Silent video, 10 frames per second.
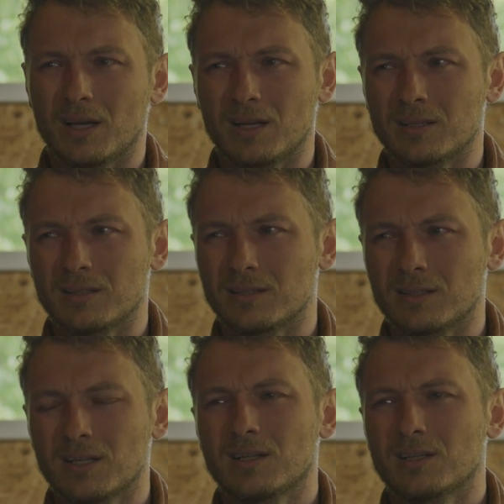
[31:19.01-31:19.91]

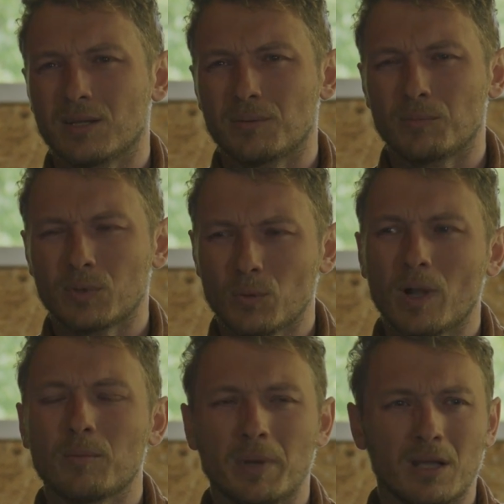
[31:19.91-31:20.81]
and the
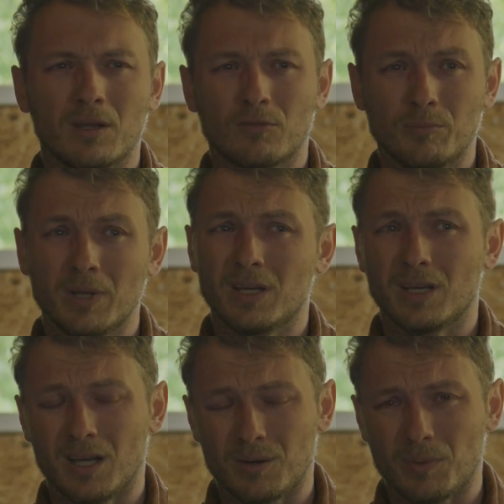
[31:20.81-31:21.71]
well-being of
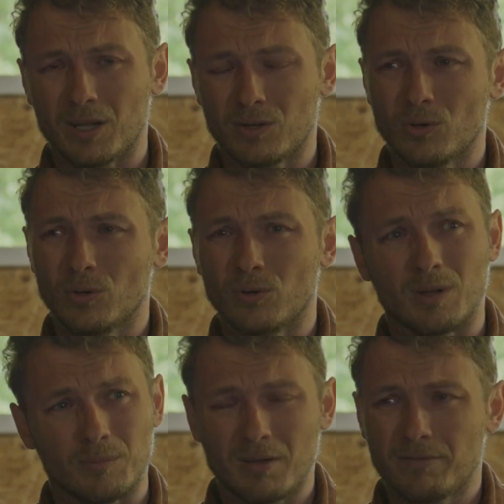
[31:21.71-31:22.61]
me and my crew
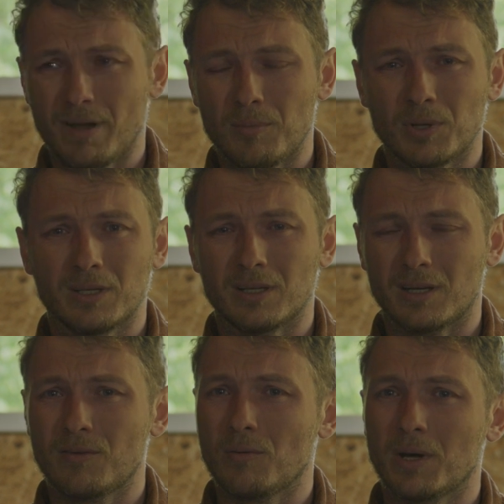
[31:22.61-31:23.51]
and my family
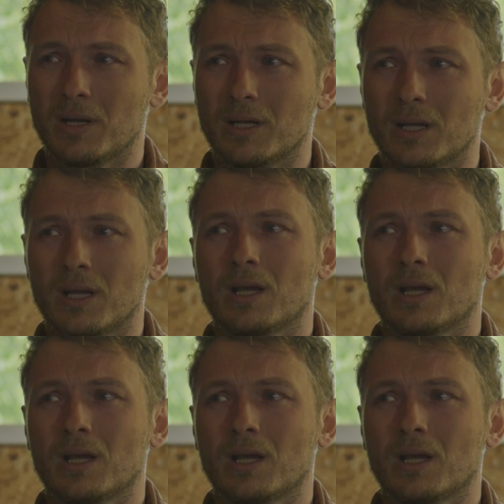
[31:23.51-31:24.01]
and everybody,